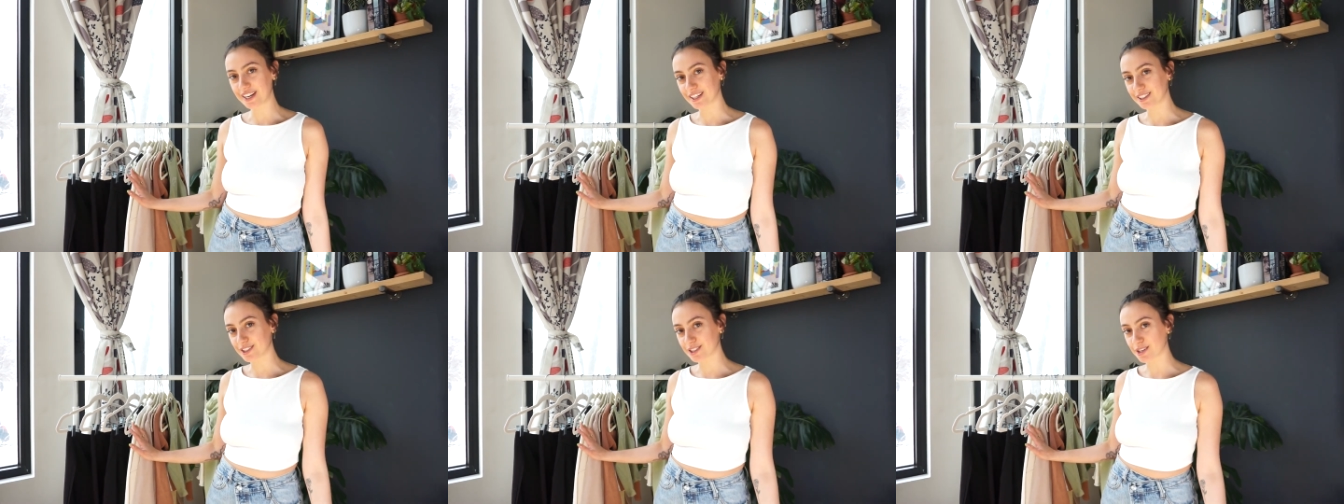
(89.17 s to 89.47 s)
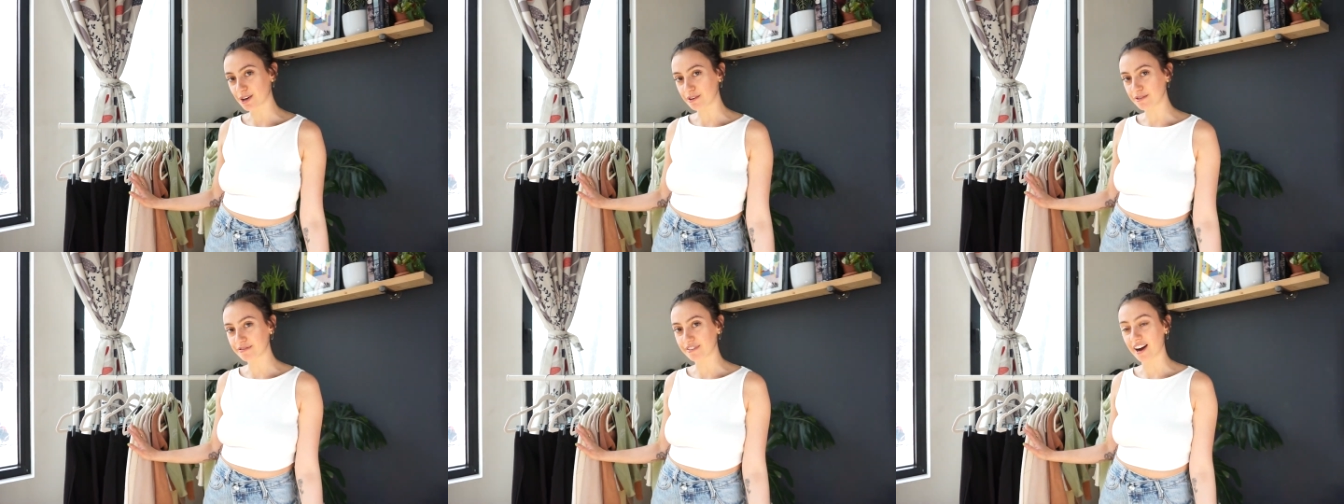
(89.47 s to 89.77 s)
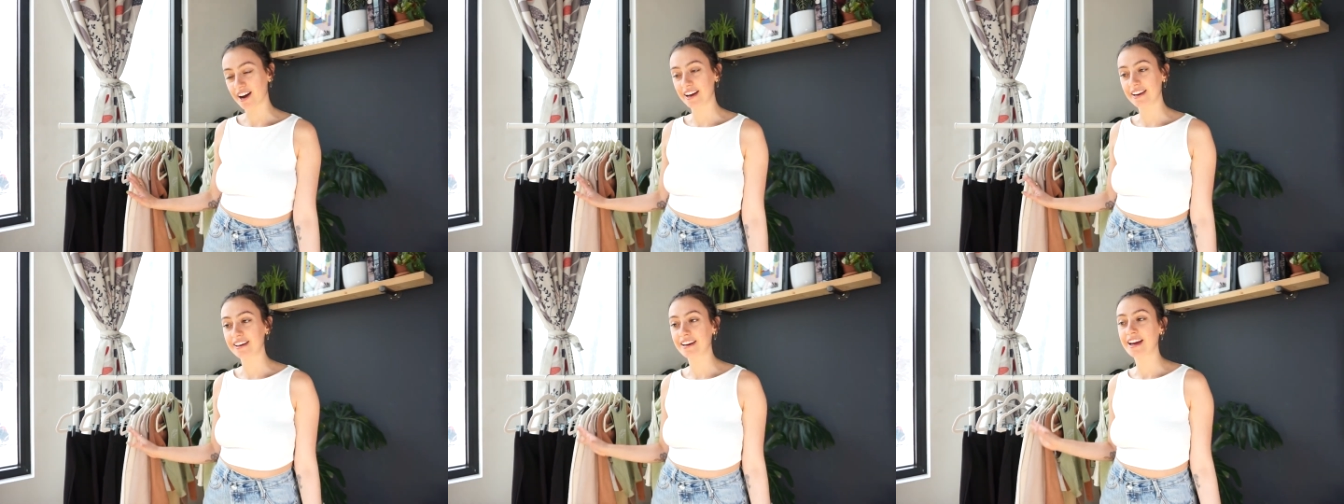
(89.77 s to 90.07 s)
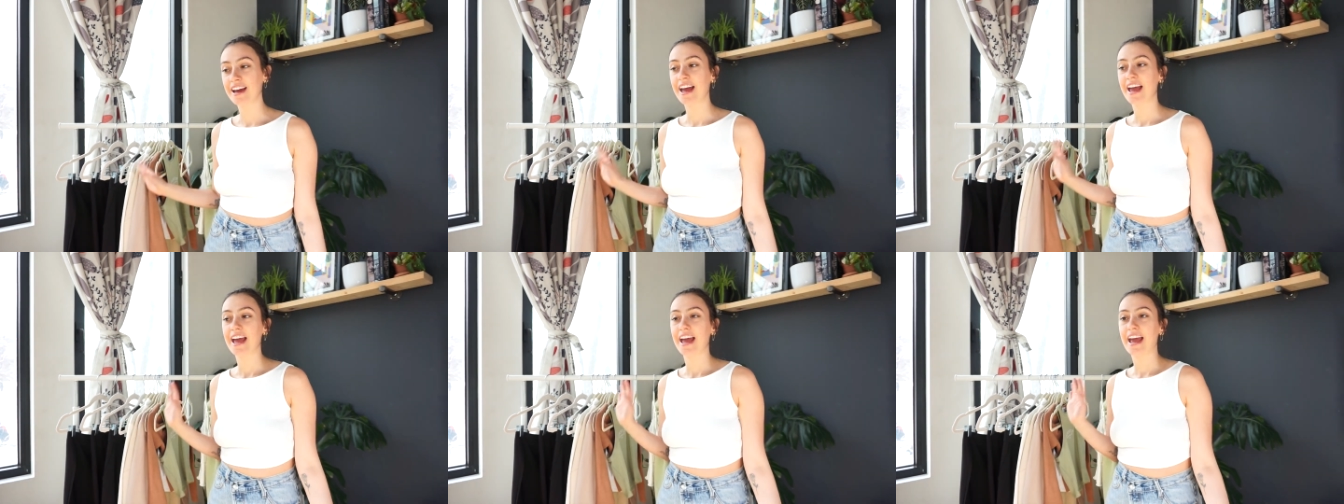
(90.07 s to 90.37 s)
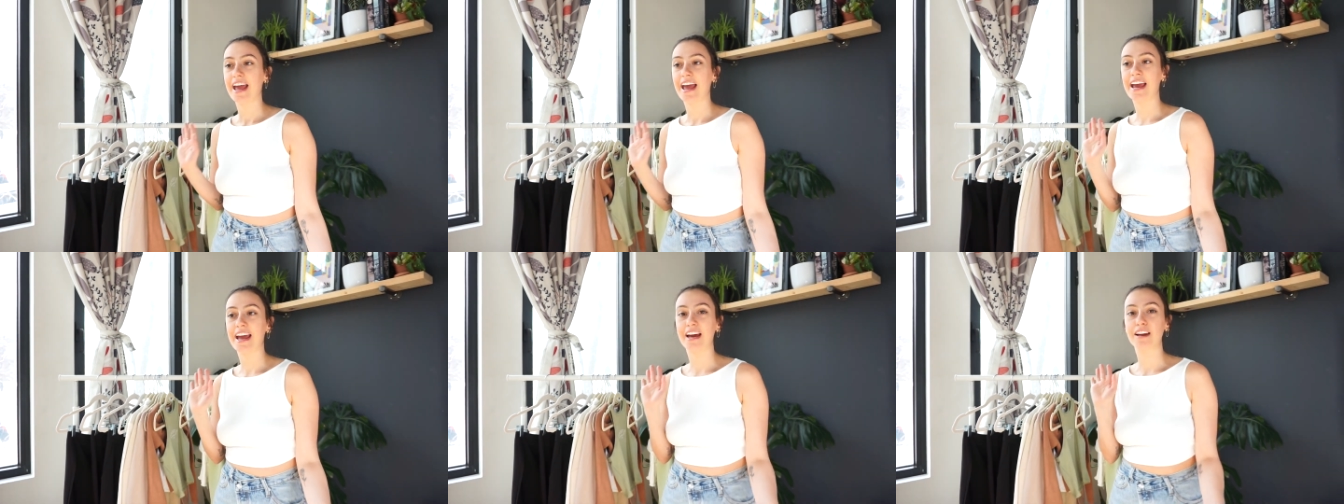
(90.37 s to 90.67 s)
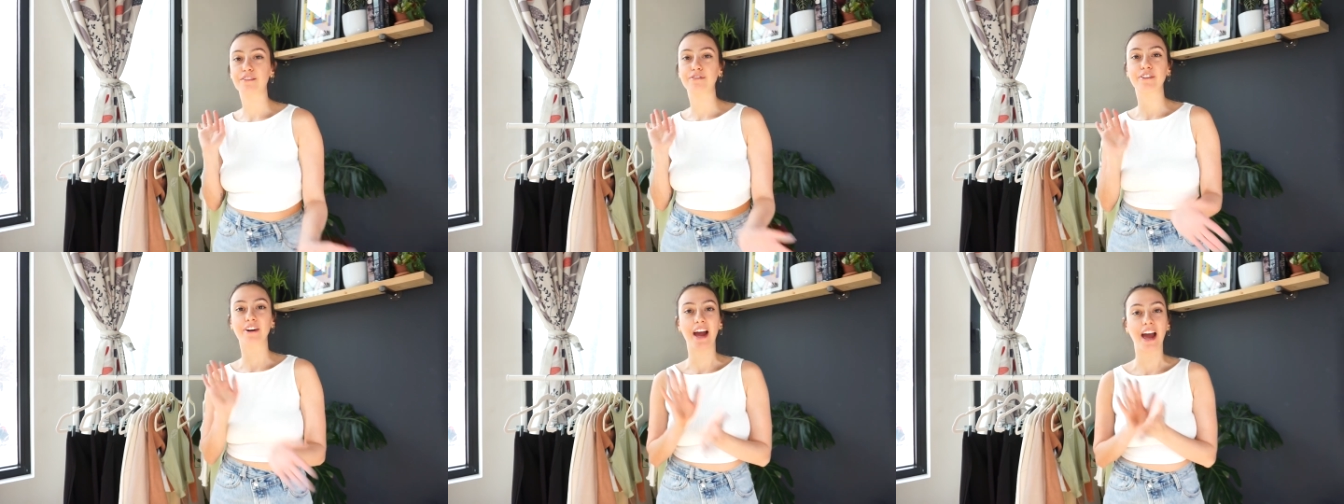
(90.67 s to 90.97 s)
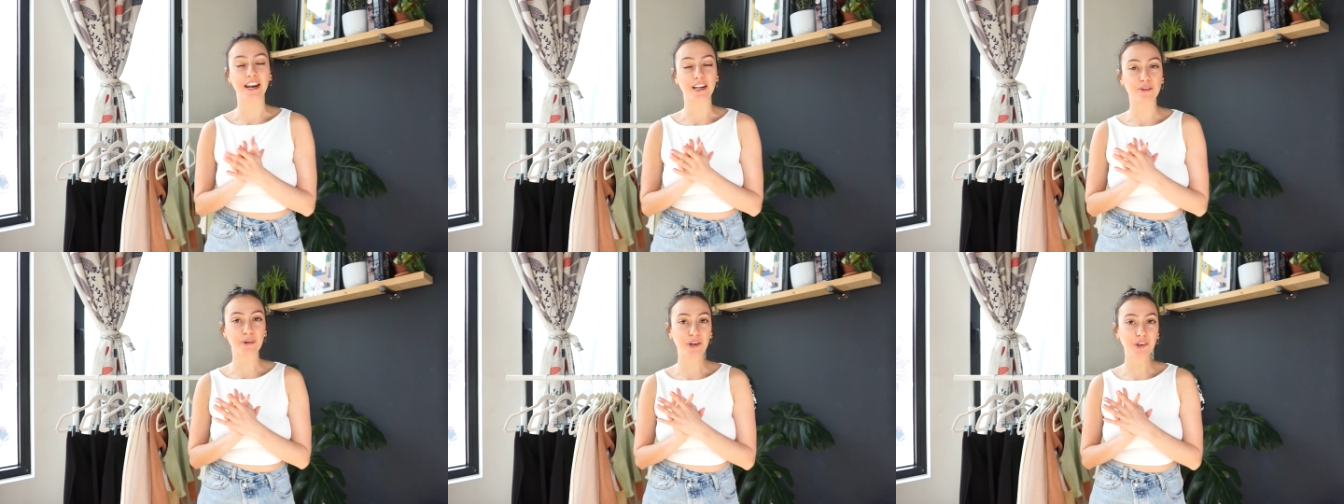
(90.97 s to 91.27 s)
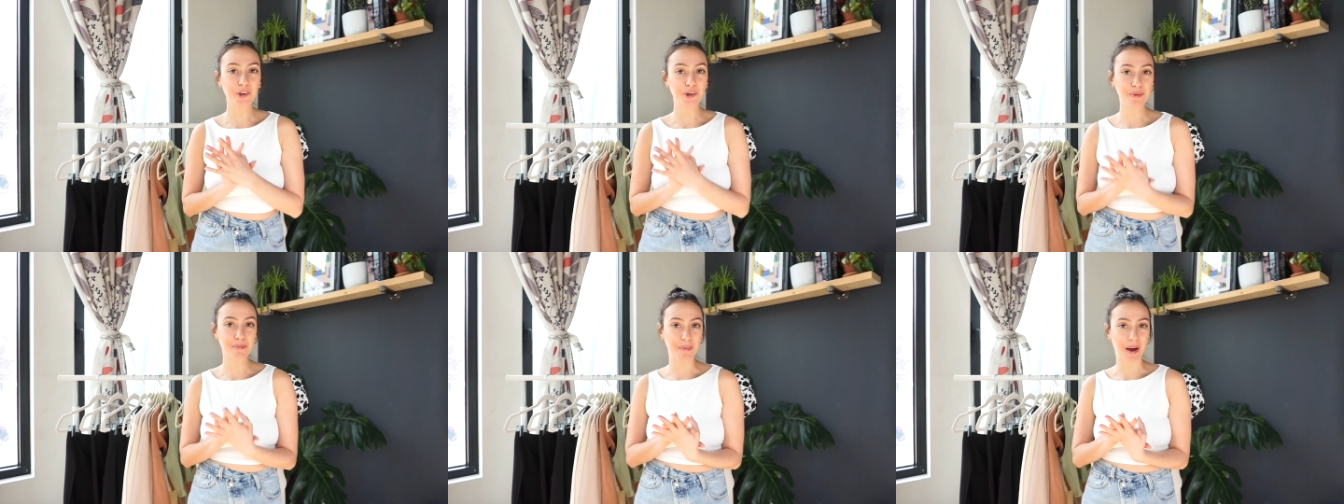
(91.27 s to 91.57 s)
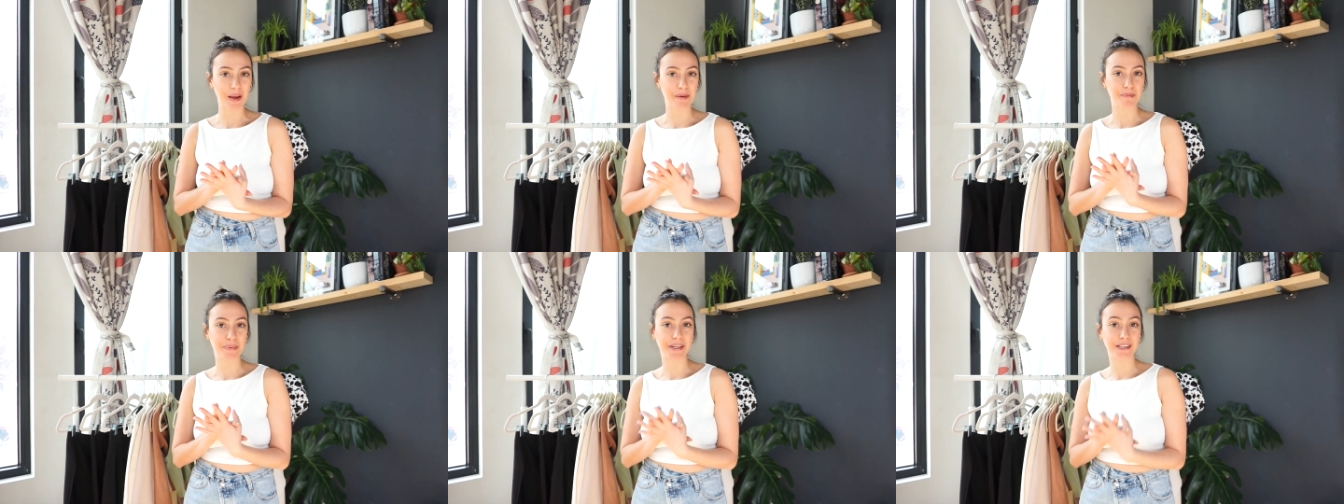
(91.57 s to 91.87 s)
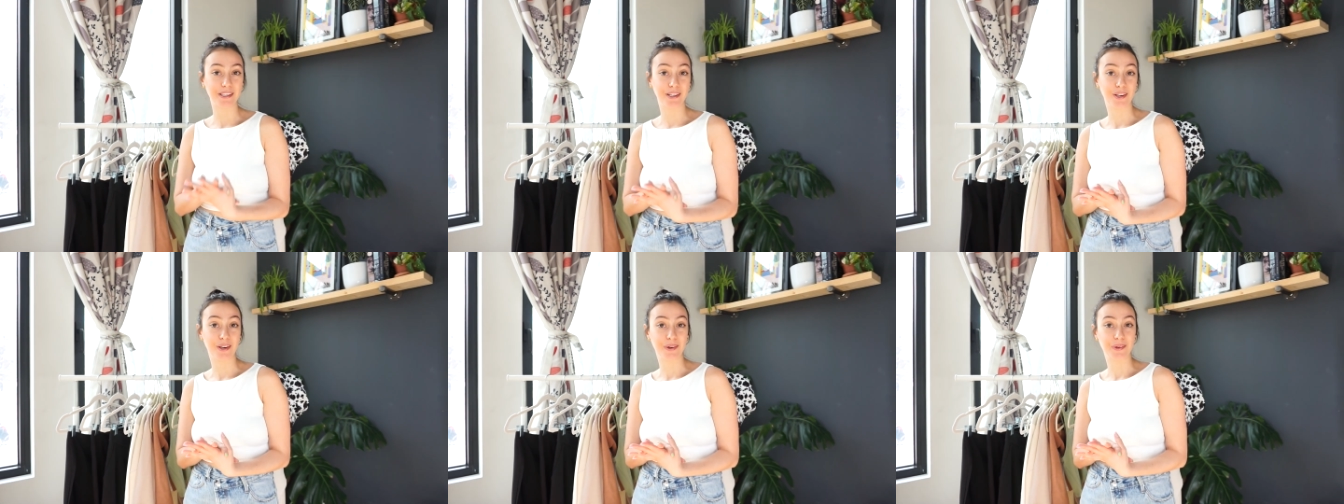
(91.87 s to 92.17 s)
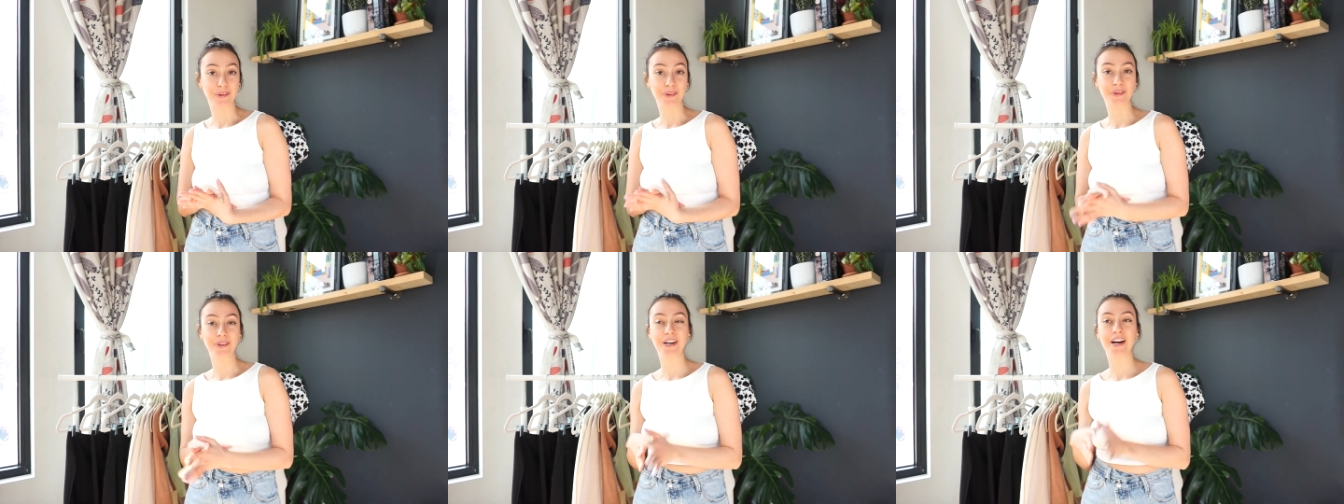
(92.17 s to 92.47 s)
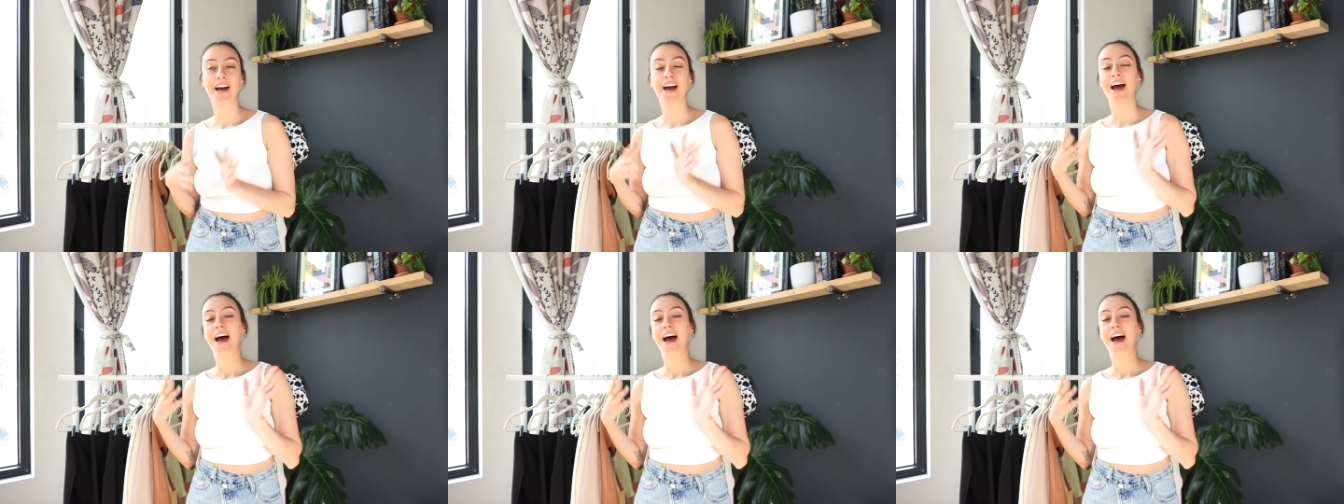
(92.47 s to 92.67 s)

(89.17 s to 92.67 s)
It's so fun. And for anyone who might be new,